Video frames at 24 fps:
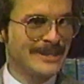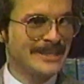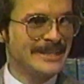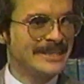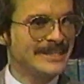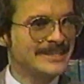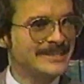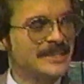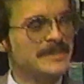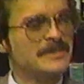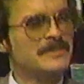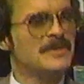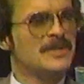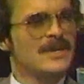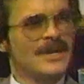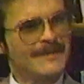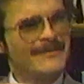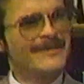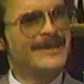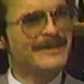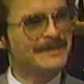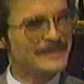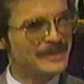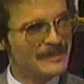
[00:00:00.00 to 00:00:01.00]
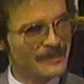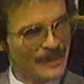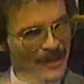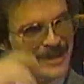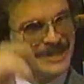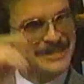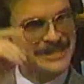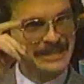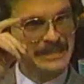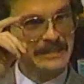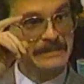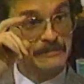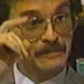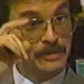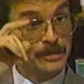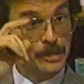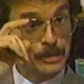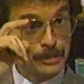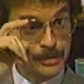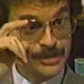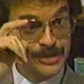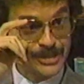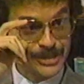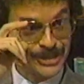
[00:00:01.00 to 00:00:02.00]
And he said, "Come on up to Boston, and we'll
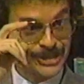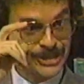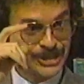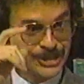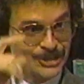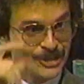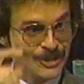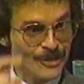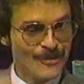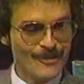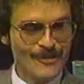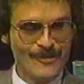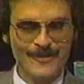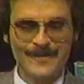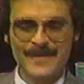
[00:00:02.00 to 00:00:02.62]
go see a show."